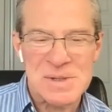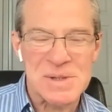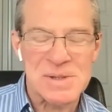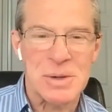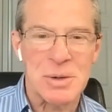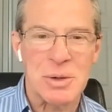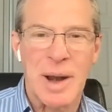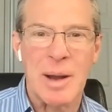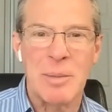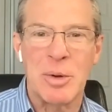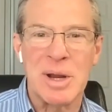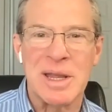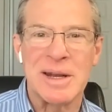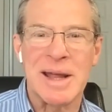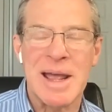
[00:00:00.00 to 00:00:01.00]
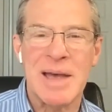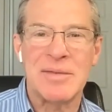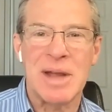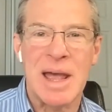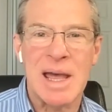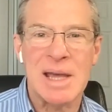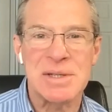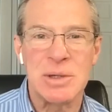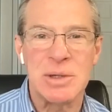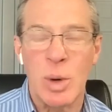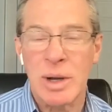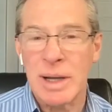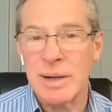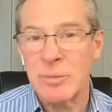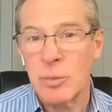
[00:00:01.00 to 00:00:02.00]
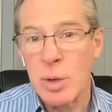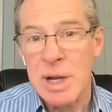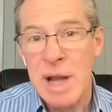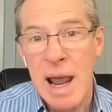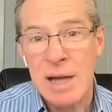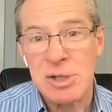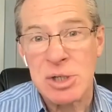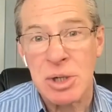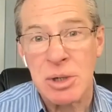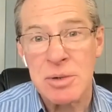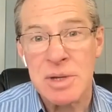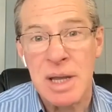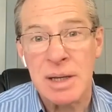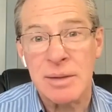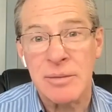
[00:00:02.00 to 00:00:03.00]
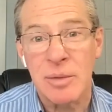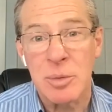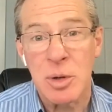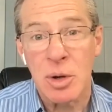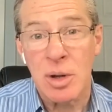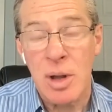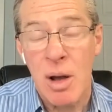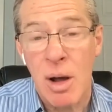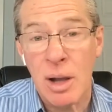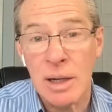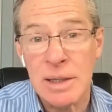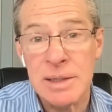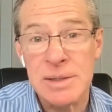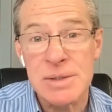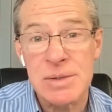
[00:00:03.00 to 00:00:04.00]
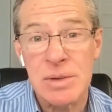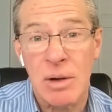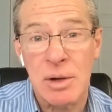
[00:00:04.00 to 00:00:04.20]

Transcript: this is so groundbreaking, I have to ask you what kind of reaction are you getting from your colleagues?